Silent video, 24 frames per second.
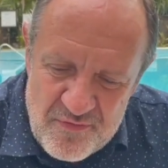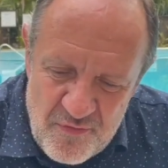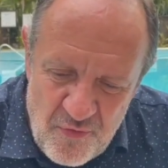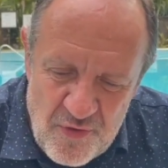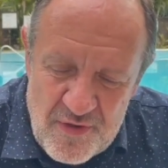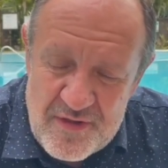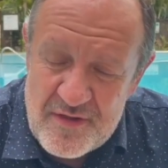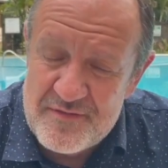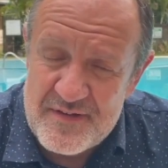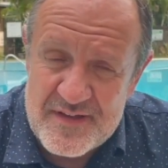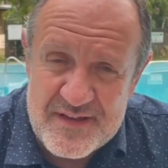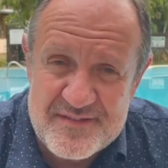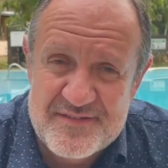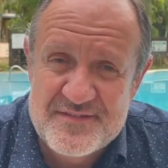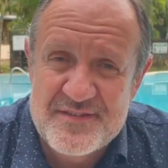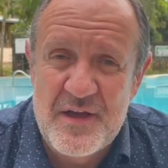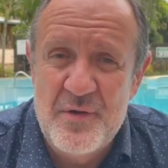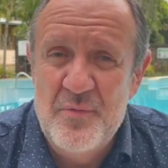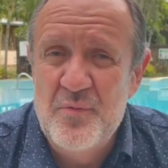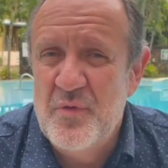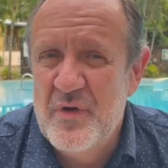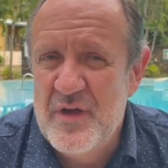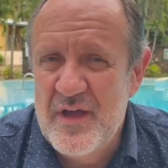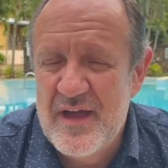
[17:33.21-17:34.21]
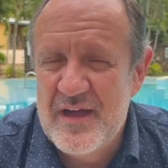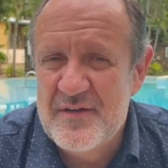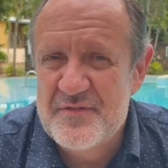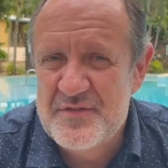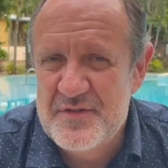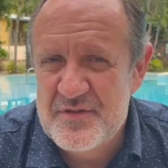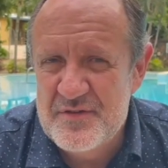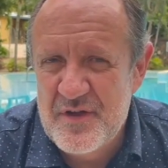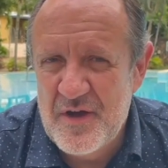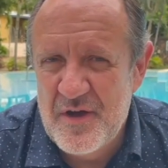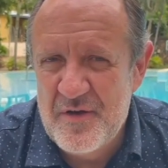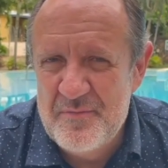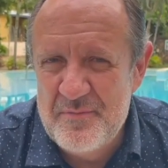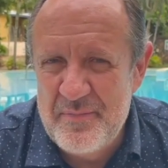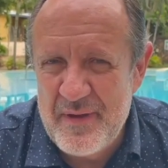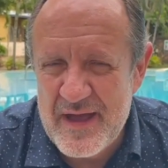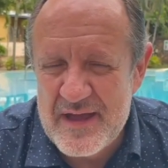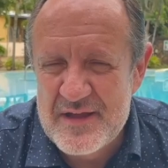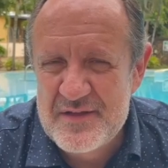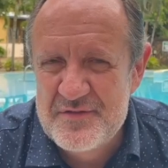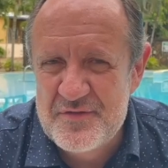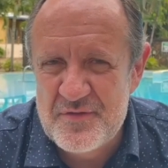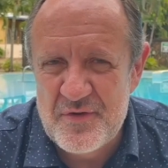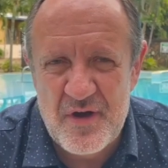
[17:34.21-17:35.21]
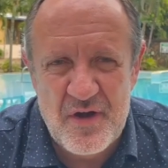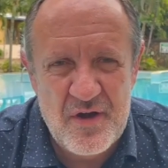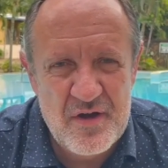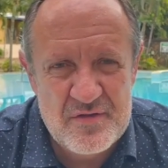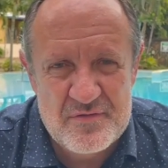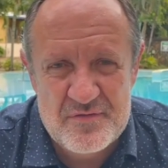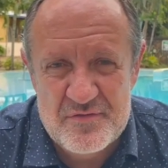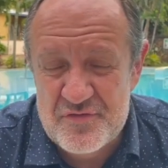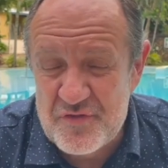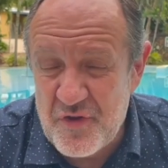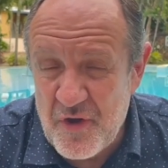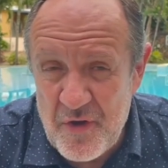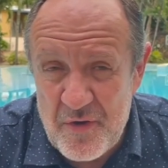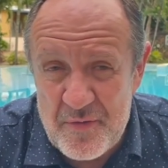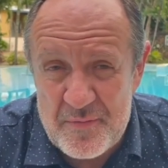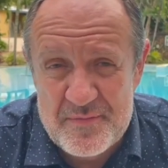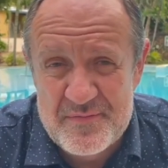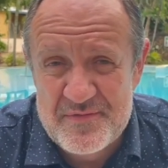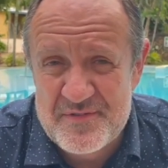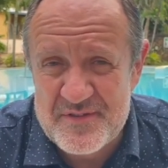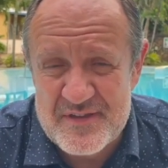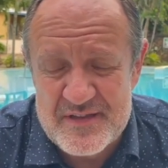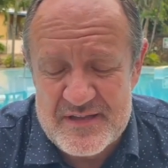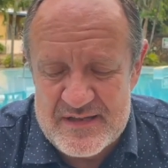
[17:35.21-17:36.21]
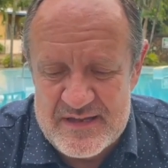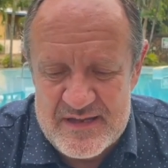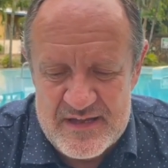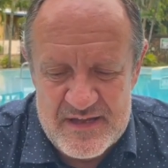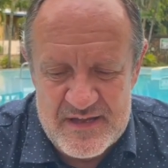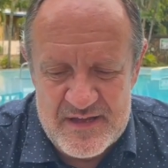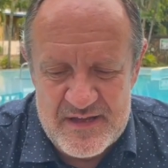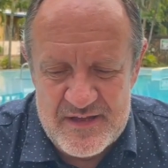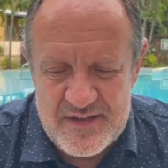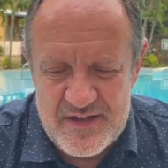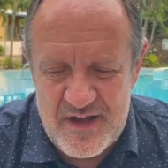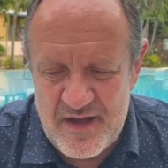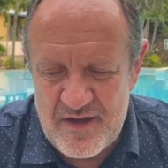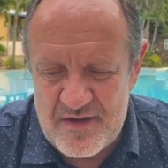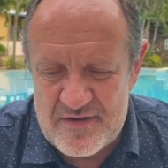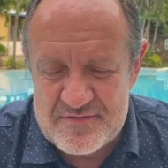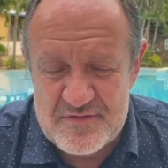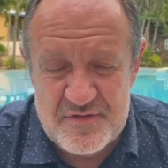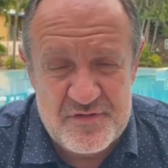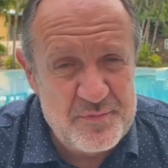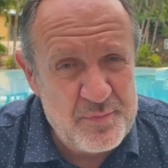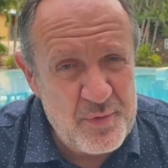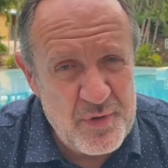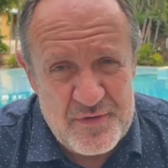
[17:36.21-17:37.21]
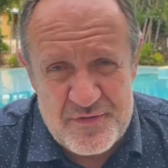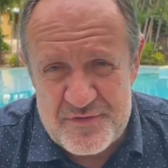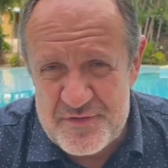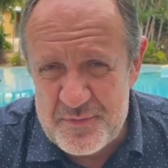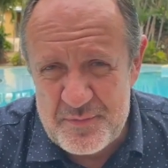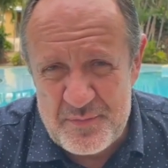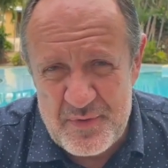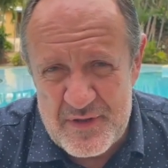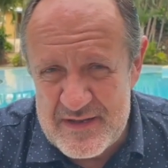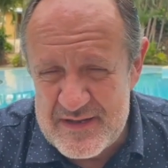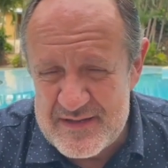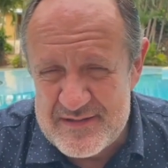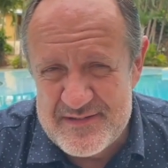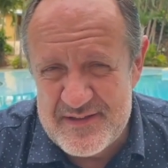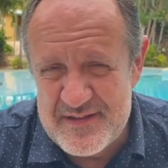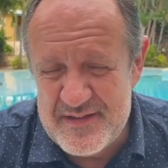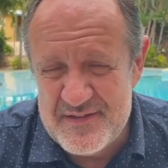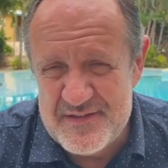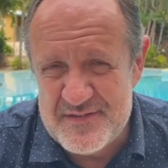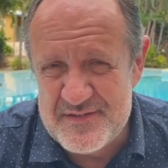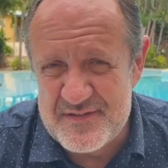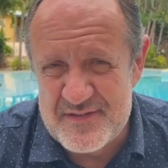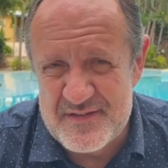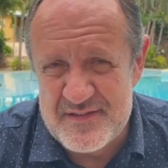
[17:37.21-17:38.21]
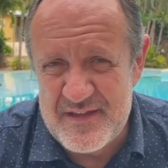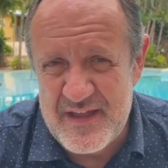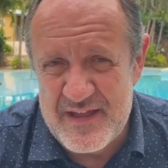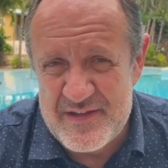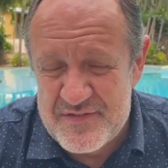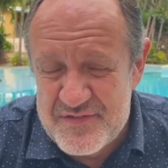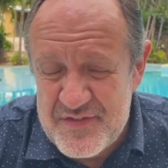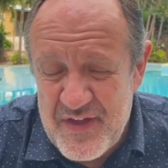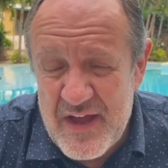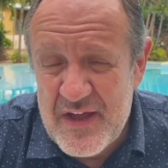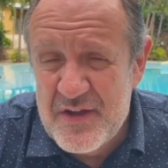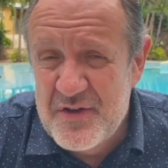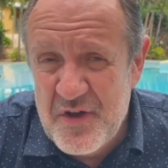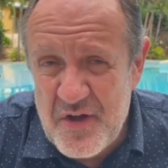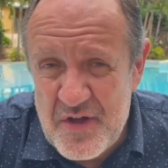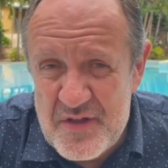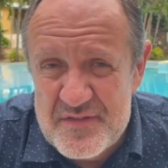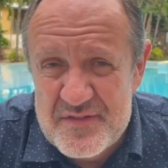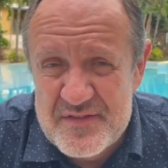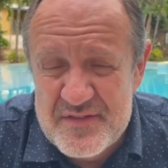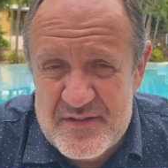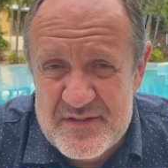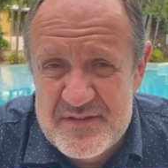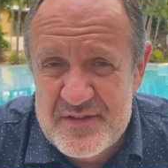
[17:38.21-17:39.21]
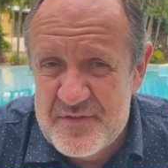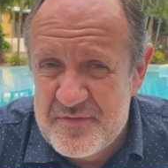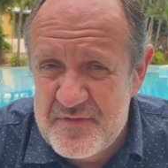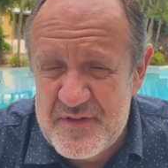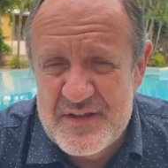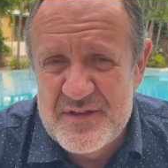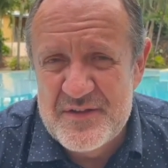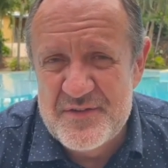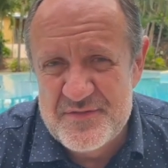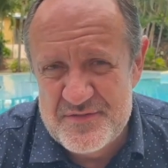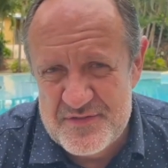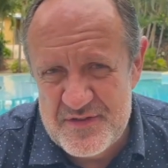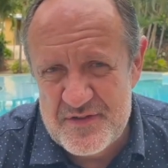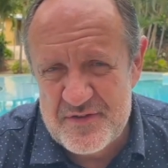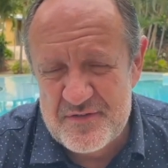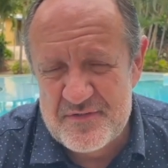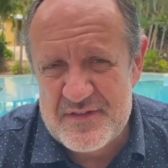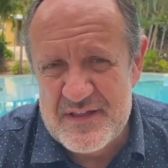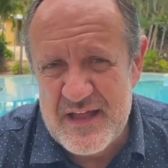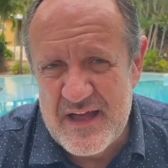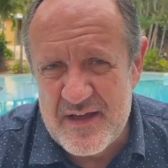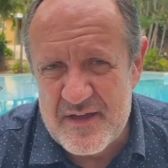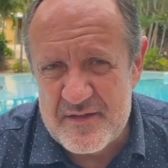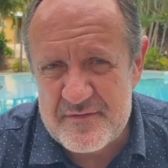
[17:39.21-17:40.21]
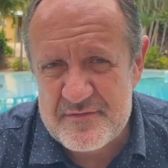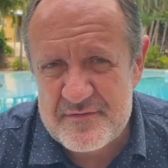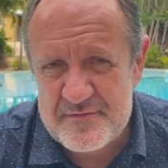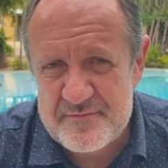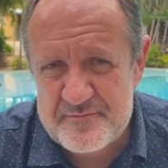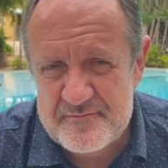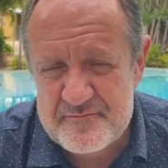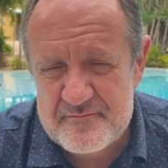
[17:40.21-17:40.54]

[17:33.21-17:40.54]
All of us somewhere have to go back to our jobs and our responsibilities and take on the difficulty of life.